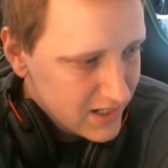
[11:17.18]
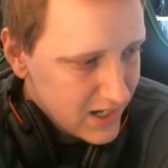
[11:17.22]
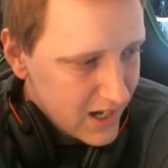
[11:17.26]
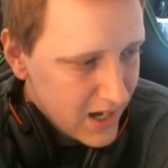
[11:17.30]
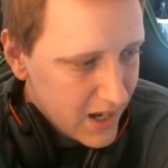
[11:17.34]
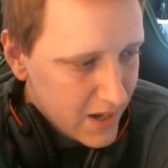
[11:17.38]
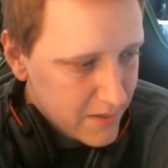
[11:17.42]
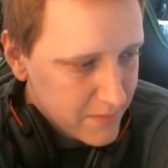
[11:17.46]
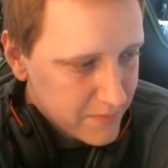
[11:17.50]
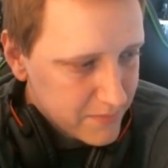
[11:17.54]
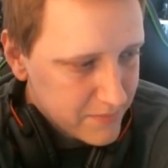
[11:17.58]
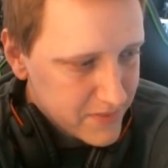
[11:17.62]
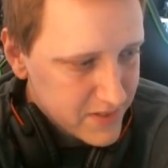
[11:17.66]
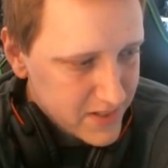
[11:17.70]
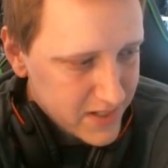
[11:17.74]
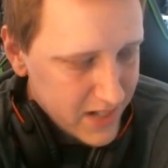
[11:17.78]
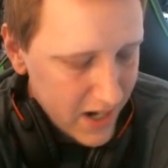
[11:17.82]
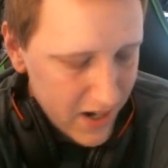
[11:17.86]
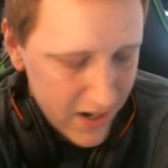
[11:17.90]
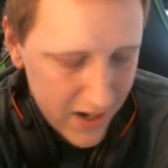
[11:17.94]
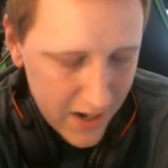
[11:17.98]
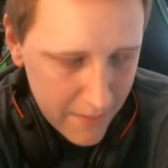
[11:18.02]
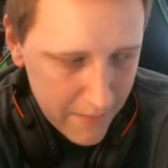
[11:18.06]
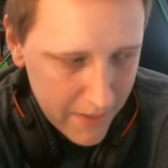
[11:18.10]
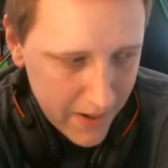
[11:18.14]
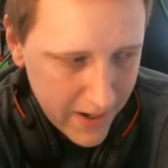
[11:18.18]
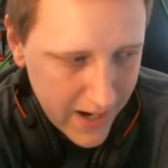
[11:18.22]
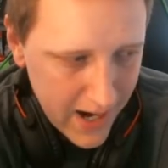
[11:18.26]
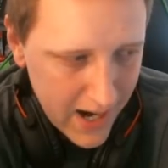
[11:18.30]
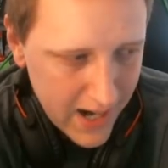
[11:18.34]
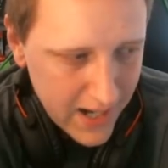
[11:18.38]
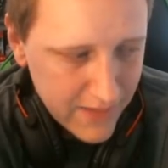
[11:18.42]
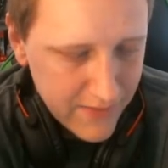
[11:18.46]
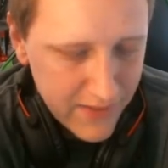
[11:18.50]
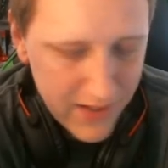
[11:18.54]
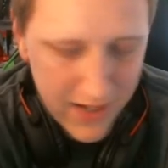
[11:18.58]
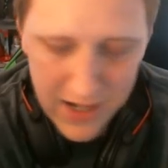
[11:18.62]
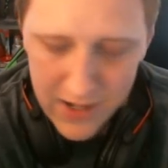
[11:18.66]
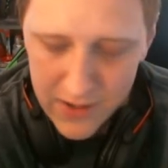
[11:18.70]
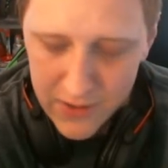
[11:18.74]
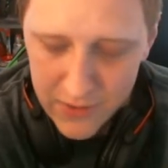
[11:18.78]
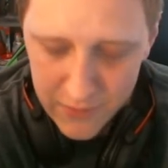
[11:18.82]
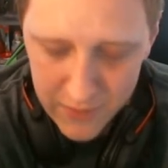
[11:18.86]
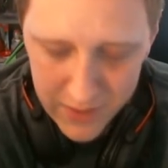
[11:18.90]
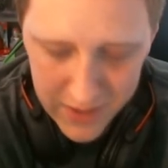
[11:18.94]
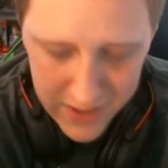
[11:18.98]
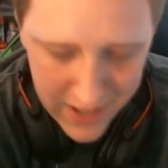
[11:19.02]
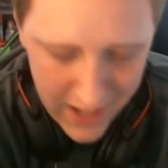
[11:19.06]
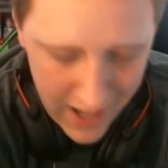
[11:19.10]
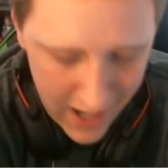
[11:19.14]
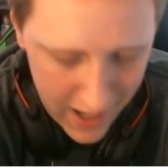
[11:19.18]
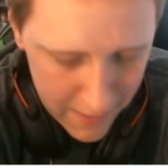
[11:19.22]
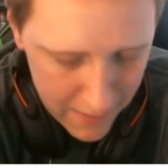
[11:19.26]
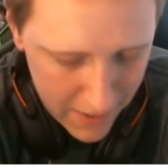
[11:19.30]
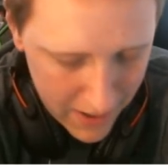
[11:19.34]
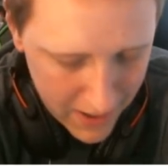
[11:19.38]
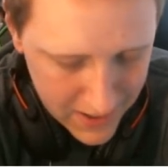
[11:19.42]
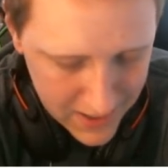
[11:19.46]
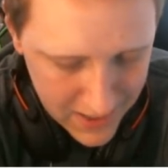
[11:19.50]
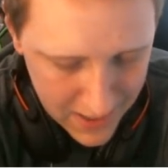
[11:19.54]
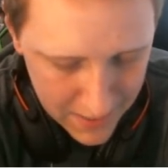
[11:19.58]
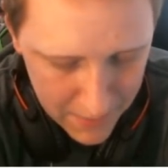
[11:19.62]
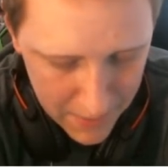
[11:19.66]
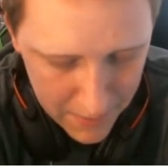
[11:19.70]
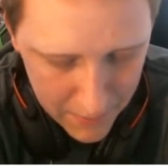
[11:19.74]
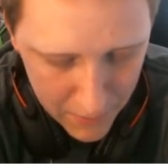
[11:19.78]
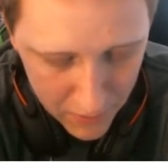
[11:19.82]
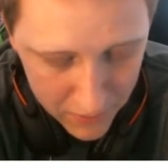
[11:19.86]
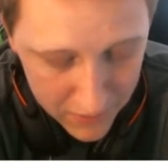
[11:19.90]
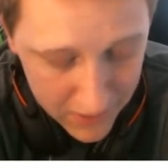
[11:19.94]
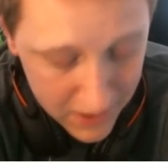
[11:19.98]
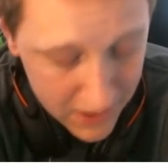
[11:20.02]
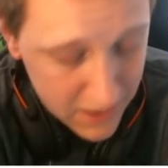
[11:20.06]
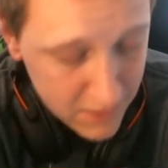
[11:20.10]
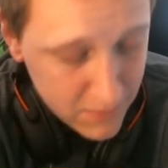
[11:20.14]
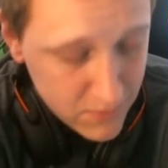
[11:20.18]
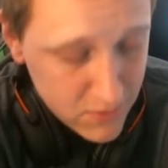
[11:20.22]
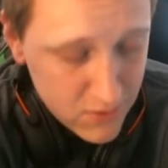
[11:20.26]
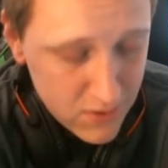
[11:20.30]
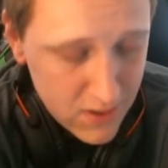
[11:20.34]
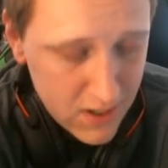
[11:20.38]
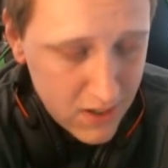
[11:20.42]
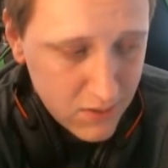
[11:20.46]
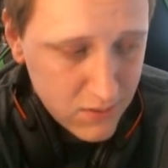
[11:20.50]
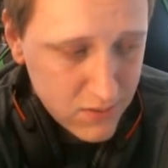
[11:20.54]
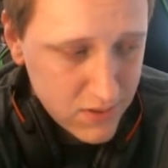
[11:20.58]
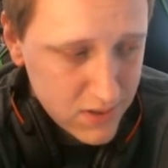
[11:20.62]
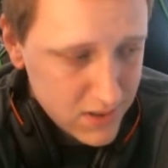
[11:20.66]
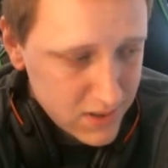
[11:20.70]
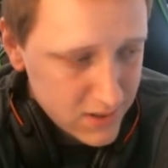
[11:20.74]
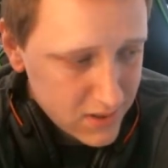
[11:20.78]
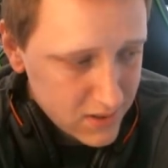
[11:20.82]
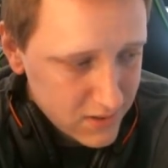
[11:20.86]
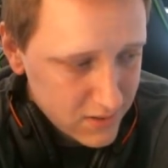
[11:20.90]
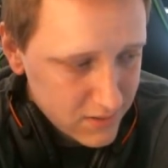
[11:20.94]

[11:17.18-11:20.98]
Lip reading: I'm scared I might not even hit 3K by the time my birthday comes around.